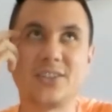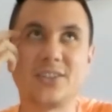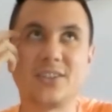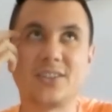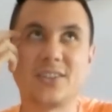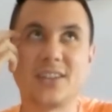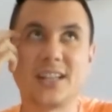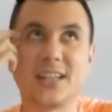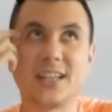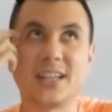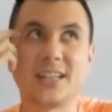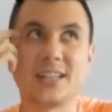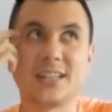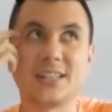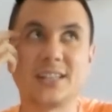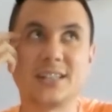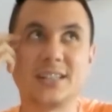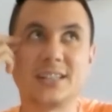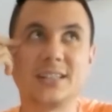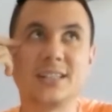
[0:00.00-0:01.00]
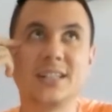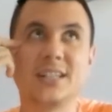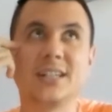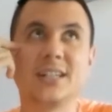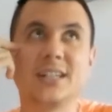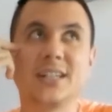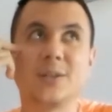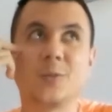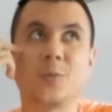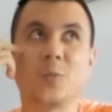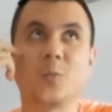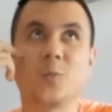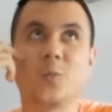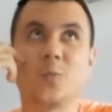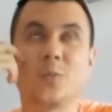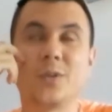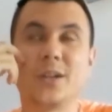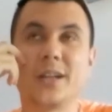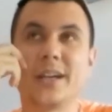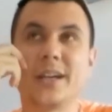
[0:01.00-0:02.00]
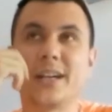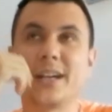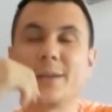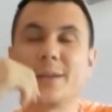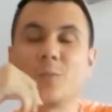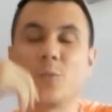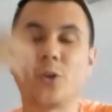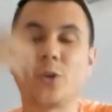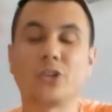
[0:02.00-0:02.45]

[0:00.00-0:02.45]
is like uh, like I'm